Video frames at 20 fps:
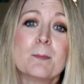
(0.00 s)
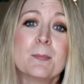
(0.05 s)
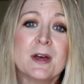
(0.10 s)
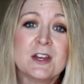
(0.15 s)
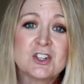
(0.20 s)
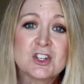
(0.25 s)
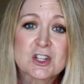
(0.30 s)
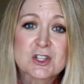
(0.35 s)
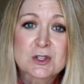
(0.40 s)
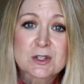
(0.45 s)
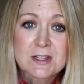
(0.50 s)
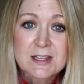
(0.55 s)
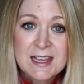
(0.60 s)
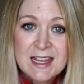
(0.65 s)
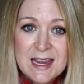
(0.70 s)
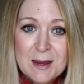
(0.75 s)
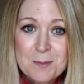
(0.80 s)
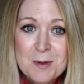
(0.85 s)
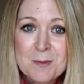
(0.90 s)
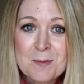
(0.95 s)
But just
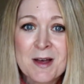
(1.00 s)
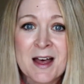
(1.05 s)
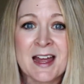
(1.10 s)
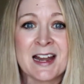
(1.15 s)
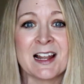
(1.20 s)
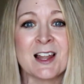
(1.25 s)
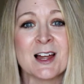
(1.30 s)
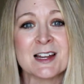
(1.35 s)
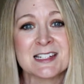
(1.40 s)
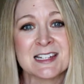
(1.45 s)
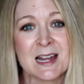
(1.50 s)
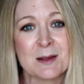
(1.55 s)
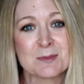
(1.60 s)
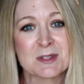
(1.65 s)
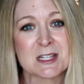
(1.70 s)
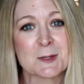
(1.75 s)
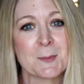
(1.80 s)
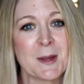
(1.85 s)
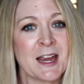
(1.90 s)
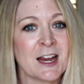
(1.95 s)
keep in mind, a lot of
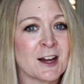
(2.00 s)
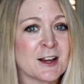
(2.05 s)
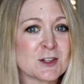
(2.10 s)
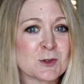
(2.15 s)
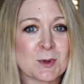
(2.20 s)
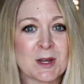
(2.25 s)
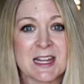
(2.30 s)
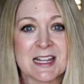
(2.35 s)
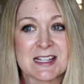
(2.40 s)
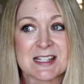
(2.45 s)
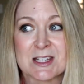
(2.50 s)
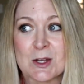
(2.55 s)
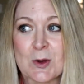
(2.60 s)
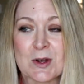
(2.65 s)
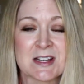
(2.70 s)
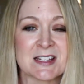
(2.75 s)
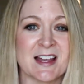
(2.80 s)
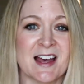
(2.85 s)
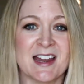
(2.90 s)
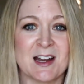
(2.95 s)
times as parents, we get so
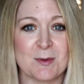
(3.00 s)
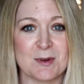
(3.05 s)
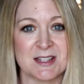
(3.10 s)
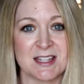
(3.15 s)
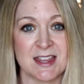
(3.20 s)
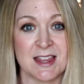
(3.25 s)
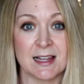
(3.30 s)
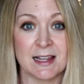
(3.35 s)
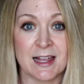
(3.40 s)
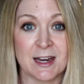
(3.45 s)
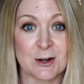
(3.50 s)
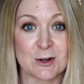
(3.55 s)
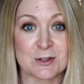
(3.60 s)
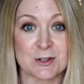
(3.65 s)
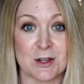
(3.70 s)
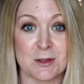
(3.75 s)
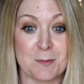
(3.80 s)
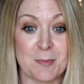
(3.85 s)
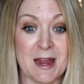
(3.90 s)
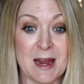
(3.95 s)
excited, we see the letters
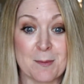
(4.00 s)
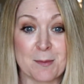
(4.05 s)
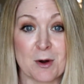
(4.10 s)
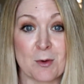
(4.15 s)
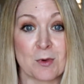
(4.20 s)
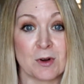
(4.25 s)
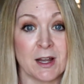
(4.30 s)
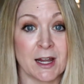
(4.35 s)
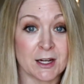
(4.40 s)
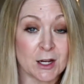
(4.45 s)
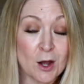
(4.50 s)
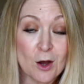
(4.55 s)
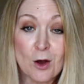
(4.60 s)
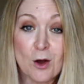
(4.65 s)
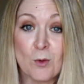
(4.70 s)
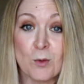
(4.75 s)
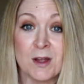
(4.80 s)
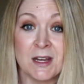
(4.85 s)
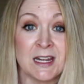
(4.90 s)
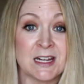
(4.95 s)
on paper, and we're like,
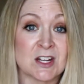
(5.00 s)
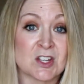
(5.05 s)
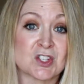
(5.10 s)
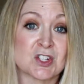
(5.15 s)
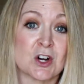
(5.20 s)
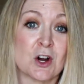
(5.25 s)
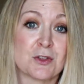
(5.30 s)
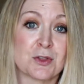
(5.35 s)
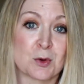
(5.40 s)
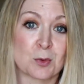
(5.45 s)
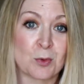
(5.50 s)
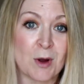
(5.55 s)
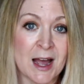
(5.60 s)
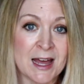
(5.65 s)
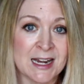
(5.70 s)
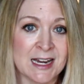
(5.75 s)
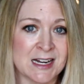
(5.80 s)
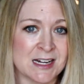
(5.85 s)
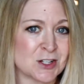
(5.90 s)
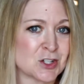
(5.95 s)
oh, we need to start the
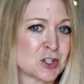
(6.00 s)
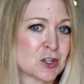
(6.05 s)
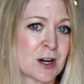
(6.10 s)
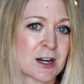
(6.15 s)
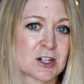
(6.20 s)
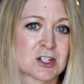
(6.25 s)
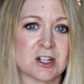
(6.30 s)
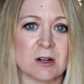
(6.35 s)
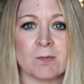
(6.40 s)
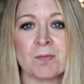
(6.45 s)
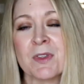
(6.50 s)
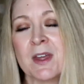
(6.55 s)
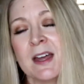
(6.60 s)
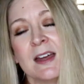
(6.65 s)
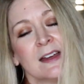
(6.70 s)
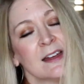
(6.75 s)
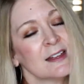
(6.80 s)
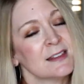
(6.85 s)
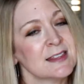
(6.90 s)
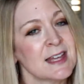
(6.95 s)
writing instruction.
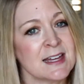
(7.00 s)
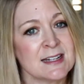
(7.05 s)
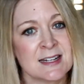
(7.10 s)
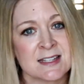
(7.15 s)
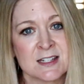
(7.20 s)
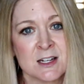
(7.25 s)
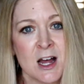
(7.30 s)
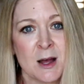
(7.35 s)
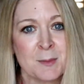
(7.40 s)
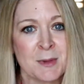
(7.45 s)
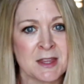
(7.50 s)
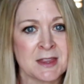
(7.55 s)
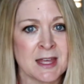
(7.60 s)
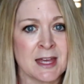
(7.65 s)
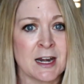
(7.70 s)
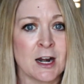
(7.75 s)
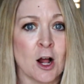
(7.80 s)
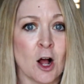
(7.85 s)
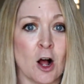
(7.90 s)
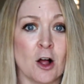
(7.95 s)
That does not mean
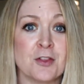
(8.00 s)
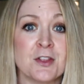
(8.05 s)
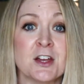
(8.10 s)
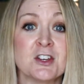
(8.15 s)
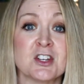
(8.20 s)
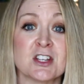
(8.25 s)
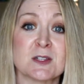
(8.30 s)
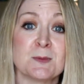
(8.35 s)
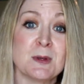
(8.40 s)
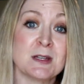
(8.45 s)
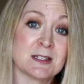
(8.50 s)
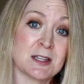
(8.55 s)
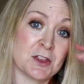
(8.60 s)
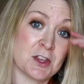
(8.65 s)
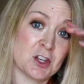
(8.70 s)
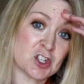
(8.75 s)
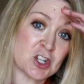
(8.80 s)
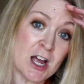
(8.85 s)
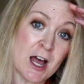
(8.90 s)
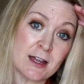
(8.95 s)
that at all. That just means that
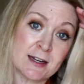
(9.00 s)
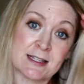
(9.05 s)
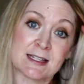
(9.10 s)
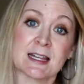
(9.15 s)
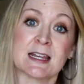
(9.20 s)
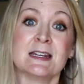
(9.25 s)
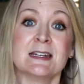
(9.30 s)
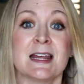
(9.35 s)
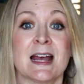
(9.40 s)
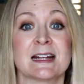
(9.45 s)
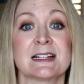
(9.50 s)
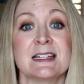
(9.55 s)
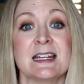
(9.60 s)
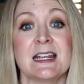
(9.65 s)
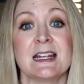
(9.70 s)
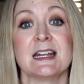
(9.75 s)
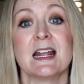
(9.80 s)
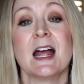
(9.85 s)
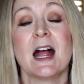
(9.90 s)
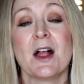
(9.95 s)
the child is
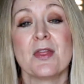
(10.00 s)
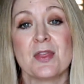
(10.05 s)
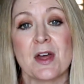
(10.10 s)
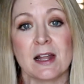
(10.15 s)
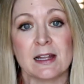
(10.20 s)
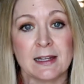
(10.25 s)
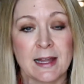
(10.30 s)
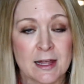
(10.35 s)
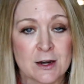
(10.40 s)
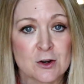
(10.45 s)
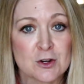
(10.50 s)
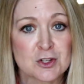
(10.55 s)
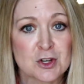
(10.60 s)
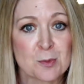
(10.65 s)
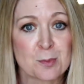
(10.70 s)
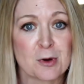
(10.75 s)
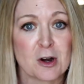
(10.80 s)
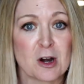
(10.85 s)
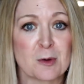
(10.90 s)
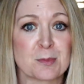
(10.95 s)
connecting that letters
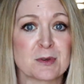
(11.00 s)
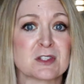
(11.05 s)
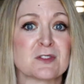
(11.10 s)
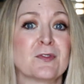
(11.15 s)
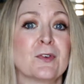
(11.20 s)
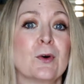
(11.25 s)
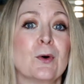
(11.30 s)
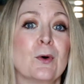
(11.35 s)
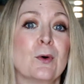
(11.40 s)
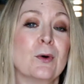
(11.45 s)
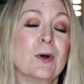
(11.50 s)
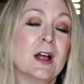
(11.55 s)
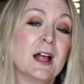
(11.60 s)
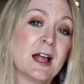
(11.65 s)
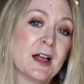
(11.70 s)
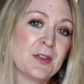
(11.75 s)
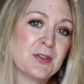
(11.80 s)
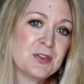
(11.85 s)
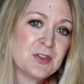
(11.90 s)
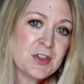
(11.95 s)
are purposeful,
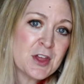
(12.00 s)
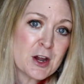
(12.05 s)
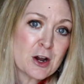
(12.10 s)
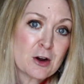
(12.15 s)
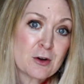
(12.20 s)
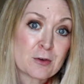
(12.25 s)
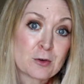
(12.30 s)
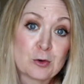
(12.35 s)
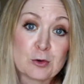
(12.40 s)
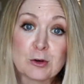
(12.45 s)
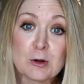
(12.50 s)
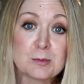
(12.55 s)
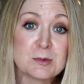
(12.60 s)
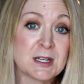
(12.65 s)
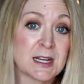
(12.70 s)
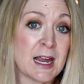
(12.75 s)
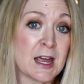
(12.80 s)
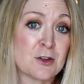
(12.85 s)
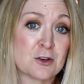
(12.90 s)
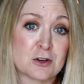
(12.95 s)
they're grouped
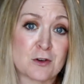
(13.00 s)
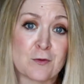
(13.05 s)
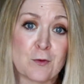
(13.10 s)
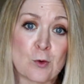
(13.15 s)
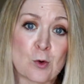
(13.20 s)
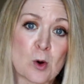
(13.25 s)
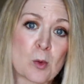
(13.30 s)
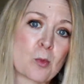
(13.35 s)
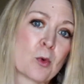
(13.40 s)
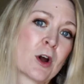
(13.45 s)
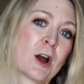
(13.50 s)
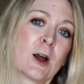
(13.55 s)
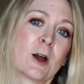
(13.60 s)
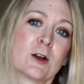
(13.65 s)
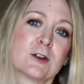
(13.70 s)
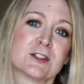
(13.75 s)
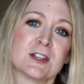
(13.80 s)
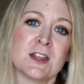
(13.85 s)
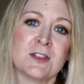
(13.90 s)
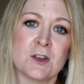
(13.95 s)
together to form
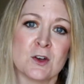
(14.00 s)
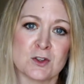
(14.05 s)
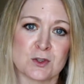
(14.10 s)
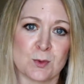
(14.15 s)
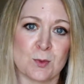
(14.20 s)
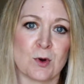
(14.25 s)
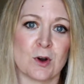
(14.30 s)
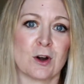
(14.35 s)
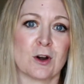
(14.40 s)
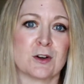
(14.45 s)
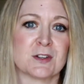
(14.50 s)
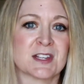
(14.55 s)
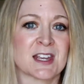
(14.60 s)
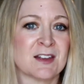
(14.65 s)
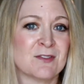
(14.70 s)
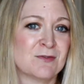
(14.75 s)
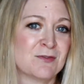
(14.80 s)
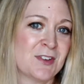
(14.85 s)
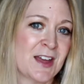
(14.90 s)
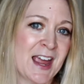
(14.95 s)
words, and those words
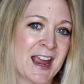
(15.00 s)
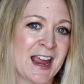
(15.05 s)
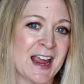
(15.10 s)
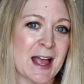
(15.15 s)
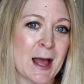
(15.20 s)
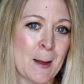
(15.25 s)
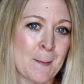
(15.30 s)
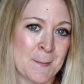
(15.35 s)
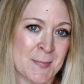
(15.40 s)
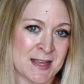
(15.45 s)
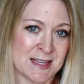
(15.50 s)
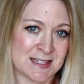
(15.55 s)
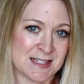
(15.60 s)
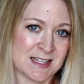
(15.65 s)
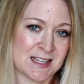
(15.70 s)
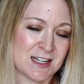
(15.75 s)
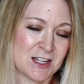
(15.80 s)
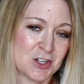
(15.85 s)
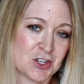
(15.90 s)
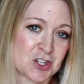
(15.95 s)
convey a
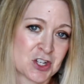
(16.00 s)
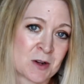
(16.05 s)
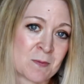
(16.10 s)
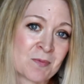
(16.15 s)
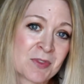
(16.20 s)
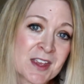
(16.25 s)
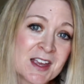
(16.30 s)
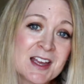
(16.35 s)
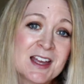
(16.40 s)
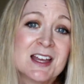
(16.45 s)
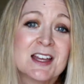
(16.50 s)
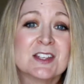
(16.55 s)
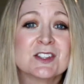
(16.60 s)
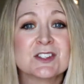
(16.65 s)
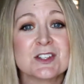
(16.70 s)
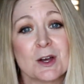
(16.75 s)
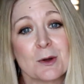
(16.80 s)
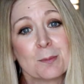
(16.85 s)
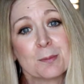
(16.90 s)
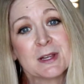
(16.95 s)
message.
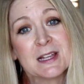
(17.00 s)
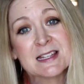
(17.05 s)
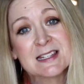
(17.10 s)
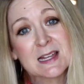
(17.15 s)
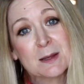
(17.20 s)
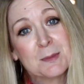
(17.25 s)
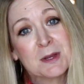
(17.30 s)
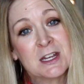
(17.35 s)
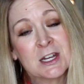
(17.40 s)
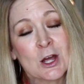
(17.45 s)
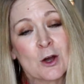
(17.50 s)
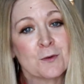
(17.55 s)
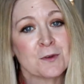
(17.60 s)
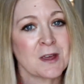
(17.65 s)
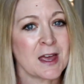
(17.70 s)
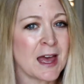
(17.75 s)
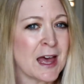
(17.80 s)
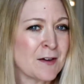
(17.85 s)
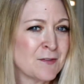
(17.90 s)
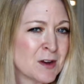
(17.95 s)
So please let me know if
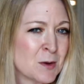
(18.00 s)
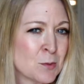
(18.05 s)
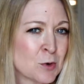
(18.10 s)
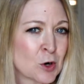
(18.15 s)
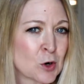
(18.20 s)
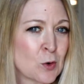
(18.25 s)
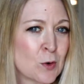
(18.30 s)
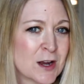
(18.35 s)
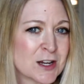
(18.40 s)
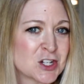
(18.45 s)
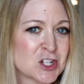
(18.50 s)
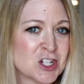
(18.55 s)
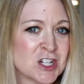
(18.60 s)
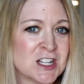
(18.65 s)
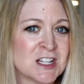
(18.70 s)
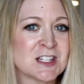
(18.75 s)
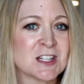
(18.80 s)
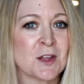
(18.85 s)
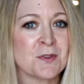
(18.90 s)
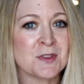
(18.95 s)
you have any more
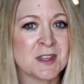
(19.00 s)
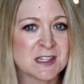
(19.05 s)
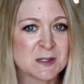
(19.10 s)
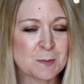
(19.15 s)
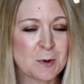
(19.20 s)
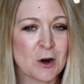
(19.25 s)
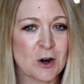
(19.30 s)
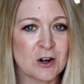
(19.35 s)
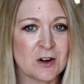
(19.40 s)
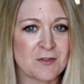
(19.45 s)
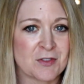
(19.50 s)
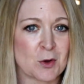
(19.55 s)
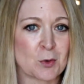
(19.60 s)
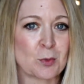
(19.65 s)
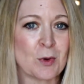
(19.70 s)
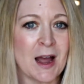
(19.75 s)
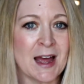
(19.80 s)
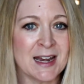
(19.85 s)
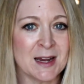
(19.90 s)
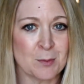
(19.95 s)
questions on this part of the
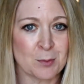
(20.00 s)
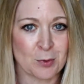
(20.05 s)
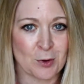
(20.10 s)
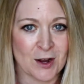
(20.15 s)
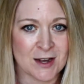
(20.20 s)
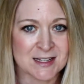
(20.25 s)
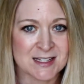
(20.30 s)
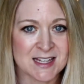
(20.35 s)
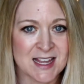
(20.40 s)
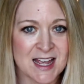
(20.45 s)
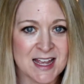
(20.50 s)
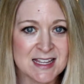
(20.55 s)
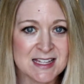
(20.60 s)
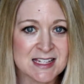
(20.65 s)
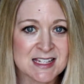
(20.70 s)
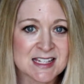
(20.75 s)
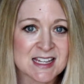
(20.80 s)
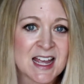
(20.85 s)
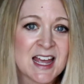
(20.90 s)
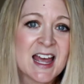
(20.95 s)
writing
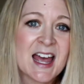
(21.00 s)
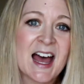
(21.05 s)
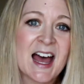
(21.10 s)
process,